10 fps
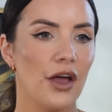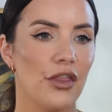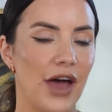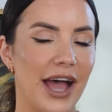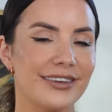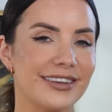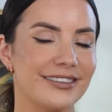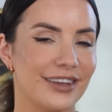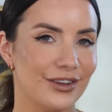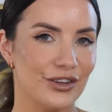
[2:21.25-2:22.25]
That
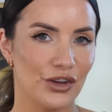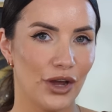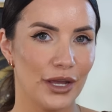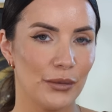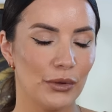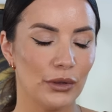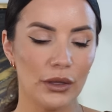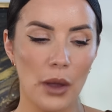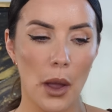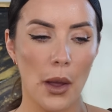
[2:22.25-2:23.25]
is
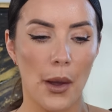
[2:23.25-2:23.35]
undeniable.